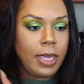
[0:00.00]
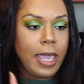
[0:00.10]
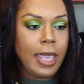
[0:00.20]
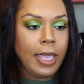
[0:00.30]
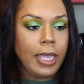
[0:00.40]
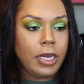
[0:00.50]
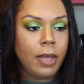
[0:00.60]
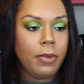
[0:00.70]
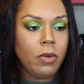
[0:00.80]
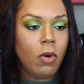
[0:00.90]

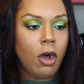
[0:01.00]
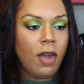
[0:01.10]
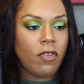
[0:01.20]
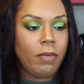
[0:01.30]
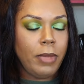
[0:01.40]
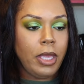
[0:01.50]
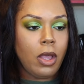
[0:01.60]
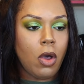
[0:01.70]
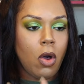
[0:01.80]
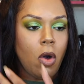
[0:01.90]
KKW offered me